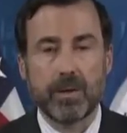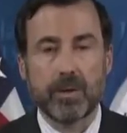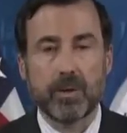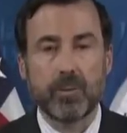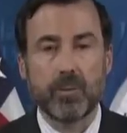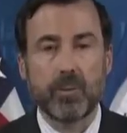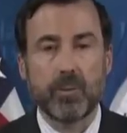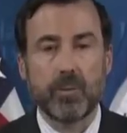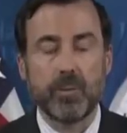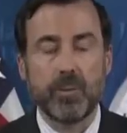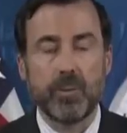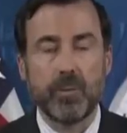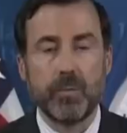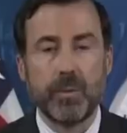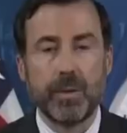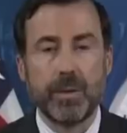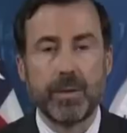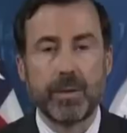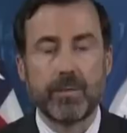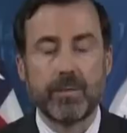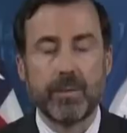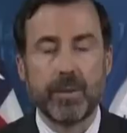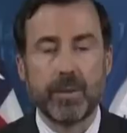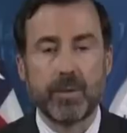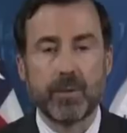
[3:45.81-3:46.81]
to remove
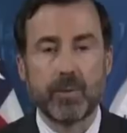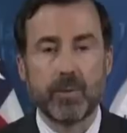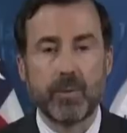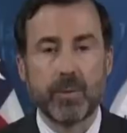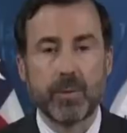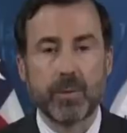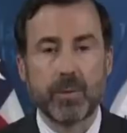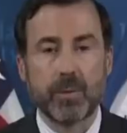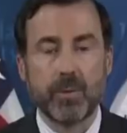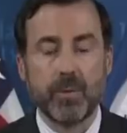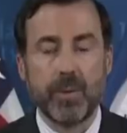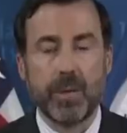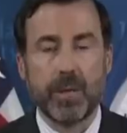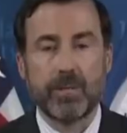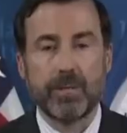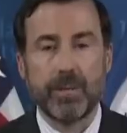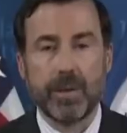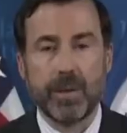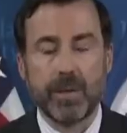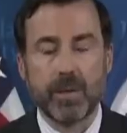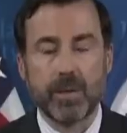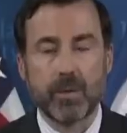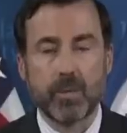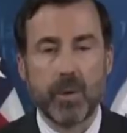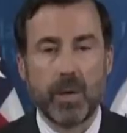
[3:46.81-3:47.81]
individuals to, like
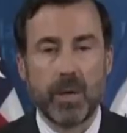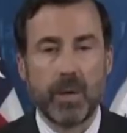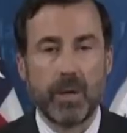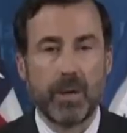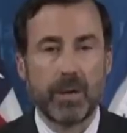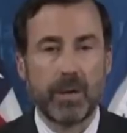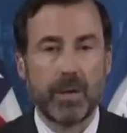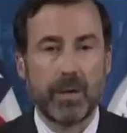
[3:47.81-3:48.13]
Venezuela,